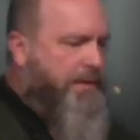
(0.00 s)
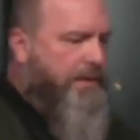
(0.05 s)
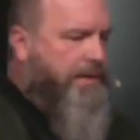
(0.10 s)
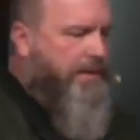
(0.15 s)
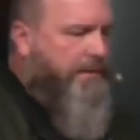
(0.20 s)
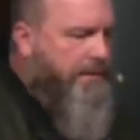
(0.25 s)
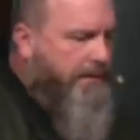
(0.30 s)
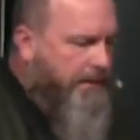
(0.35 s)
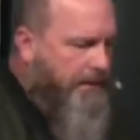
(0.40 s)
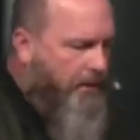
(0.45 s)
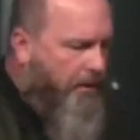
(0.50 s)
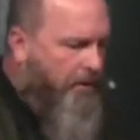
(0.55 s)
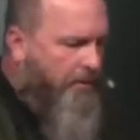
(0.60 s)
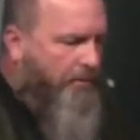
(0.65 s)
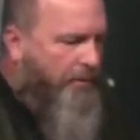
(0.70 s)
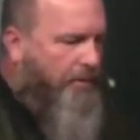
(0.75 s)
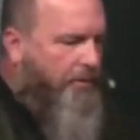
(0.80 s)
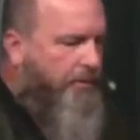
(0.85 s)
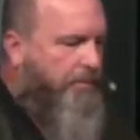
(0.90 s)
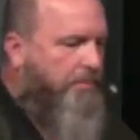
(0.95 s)
in an ER
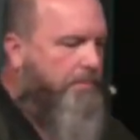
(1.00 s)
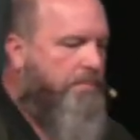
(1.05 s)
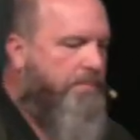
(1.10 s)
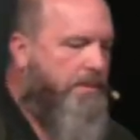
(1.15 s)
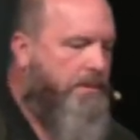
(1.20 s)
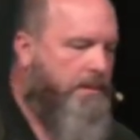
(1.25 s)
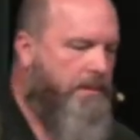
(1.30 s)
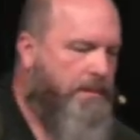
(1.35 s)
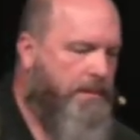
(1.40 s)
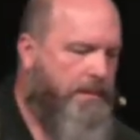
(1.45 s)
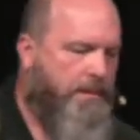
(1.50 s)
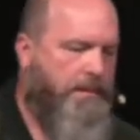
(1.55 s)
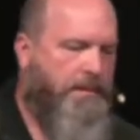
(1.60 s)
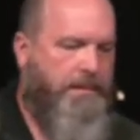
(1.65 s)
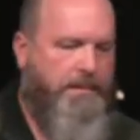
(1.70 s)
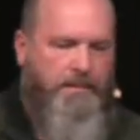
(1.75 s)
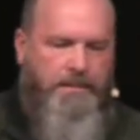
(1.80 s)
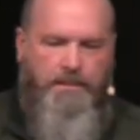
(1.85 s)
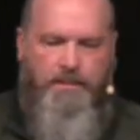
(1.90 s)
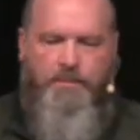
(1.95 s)
room
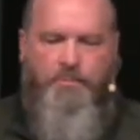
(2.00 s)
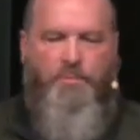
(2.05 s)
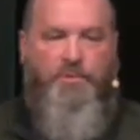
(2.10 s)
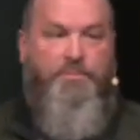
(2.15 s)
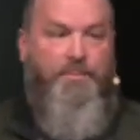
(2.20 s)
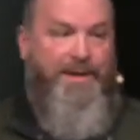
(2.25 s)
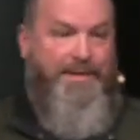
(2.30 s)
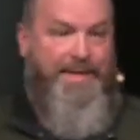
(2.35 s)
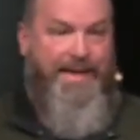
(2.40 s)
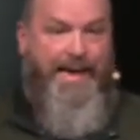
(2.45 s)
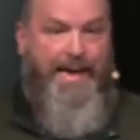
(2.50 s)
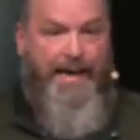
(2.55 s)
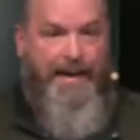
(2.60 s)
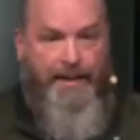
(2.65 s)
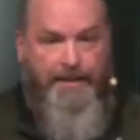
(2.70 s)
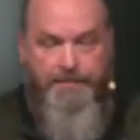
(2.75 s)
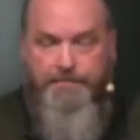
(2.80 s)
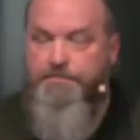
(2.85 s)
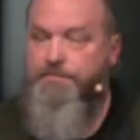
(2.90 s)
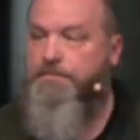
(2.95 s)
with my
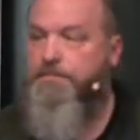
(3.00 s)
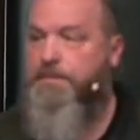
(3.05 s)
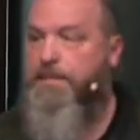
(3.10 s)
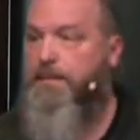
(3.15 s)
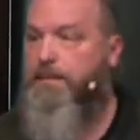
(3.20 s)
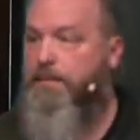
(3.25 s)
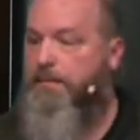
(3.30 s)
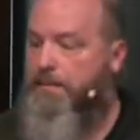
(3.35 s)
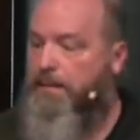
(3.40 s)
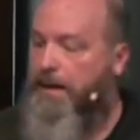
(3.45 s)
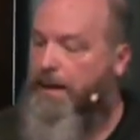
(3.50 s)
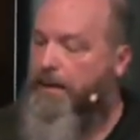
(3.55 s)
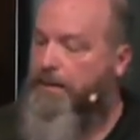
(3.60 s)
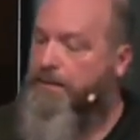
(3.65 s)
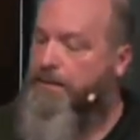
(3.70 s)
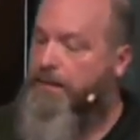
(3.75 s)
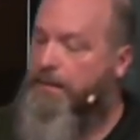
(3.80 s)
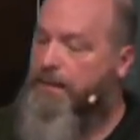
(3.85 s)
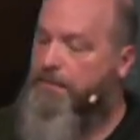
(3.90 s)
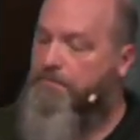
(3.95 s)
dad,
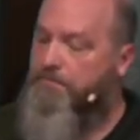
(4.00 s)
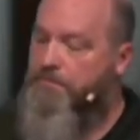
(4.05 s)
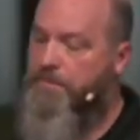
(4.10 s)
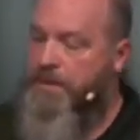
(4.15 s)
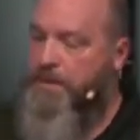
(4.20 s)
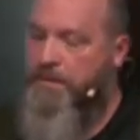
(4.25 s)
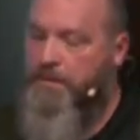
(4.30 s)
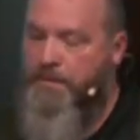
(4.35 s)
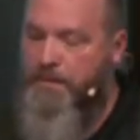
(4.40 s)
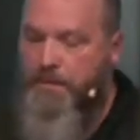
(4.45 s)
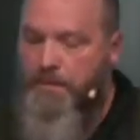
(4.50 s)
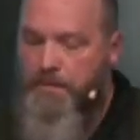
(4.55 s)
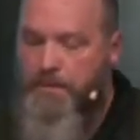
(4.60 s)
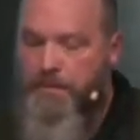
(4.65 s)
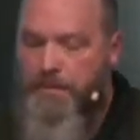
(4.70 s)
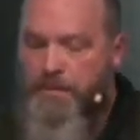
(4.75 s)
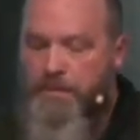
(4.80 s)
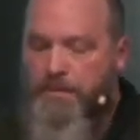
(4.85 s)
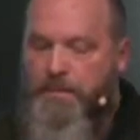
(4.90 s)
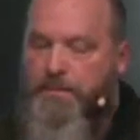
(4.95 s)
and
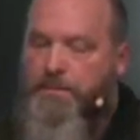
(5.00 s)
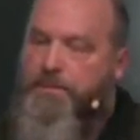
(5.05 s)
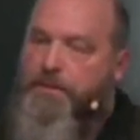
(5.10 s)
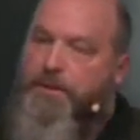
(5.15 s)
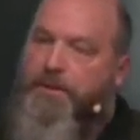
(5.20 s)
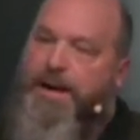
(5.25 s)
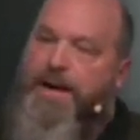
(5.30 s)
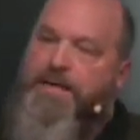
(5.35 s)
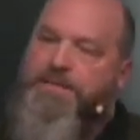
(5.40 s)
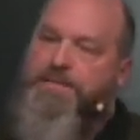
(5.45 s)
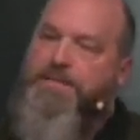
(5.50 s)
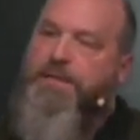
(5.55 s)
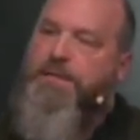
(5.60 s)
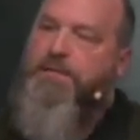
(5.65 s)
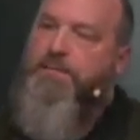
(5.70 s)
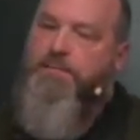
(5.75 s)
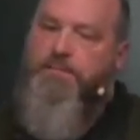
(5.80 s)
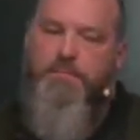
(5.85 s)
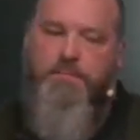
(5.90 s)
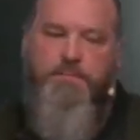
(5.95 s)
they're
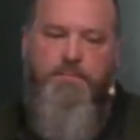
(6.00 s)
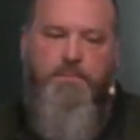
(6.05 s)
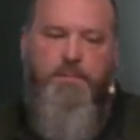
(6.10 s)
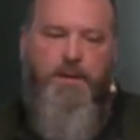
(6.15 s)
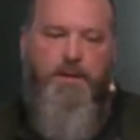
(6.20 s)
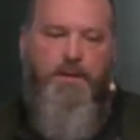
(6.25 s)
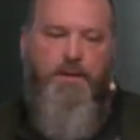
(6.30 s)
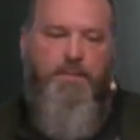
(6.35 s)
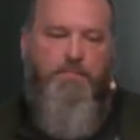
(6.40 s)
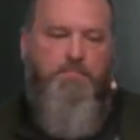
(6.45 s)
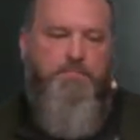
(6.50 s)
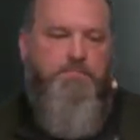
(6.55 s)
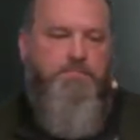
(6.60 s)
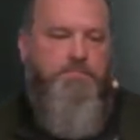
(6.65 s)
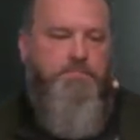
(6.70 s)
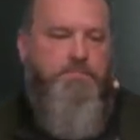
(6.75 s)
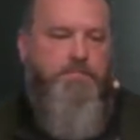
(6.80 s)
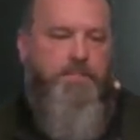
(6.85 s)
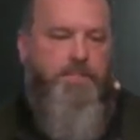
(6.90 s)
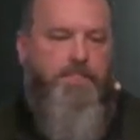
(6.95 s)
asking
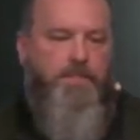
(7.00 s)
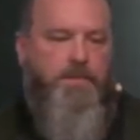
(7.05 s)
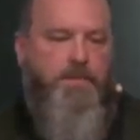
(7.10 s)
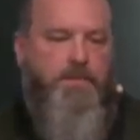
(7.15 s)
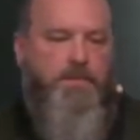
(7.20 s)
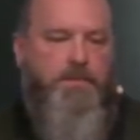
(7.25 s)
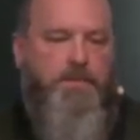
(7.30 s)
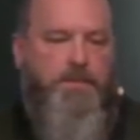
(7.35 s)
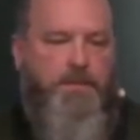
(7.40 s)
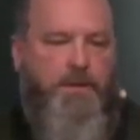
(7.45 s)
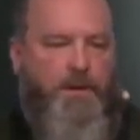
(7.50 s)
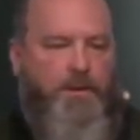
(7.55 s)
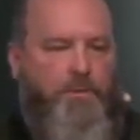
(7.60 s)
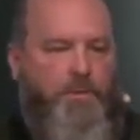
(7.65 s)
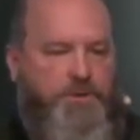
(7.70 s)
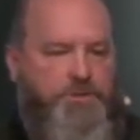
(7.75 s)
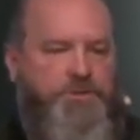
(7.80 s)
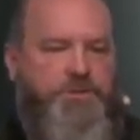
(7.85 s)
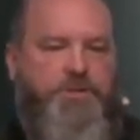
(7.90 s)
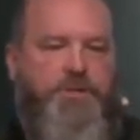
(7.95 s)
a
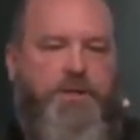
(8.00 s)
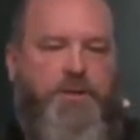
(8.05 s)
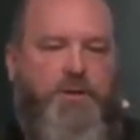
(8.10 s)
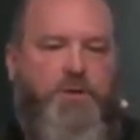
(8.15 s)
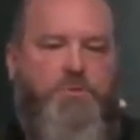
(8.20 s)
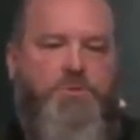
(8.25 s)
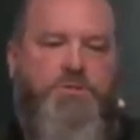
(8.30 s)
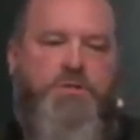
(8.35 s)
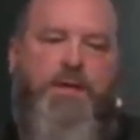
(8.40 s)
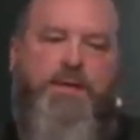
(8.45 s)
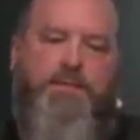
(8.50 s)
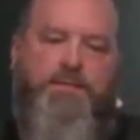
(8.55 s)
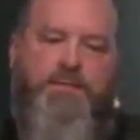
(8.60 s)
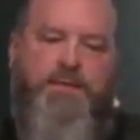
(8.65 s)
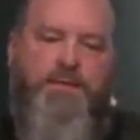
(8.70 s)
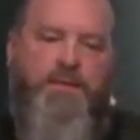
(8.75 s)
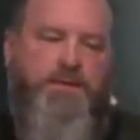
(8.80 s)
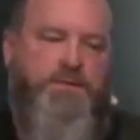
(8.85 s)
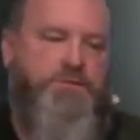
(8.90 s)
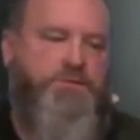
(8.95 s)
question that goes like
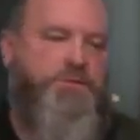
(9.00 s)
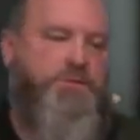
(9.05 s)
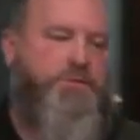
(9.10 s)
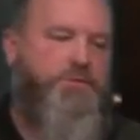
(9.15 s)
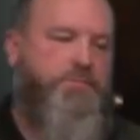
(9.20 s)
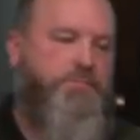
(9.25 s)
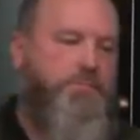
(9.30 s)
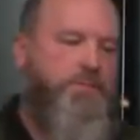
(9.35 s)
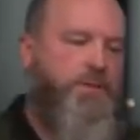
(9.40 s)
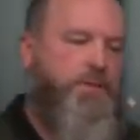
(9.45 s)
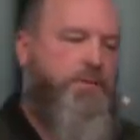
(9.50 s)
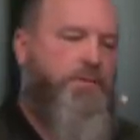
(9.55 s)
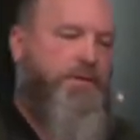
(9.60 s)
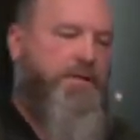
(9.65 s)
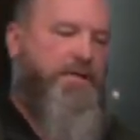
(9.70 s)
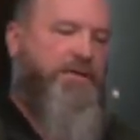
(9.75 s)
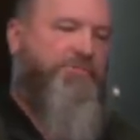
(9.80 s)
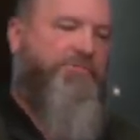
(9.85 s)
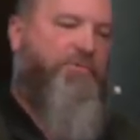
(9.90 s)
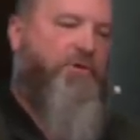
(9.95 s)
this:
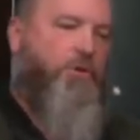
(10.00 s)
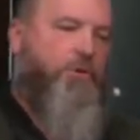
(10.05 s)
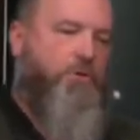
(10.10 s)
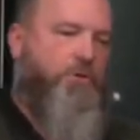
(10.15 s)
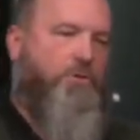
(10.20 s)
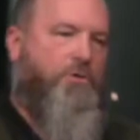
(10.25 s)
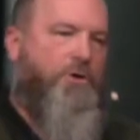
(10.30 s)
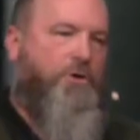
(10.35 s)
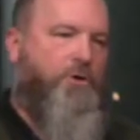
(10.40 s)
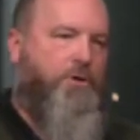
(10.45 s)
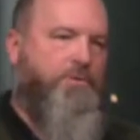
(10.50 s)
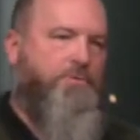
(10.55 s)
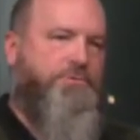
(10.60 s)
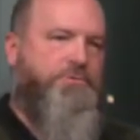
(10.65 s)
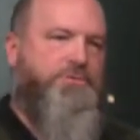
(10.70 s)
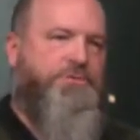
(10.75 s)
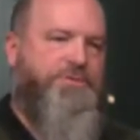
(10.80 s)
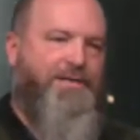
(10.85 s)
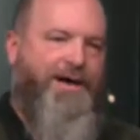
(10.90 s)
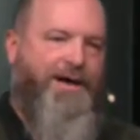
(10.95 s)
if her heart
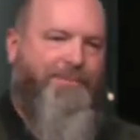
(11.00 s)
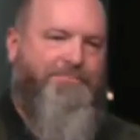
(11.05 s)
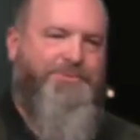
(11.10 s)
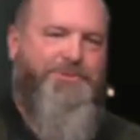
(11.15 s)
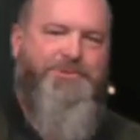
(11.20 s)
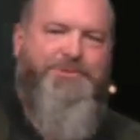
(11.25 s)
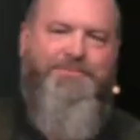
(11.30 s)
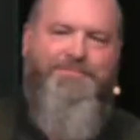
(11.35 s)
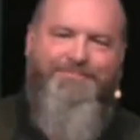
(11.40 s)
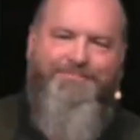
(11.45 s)
stops,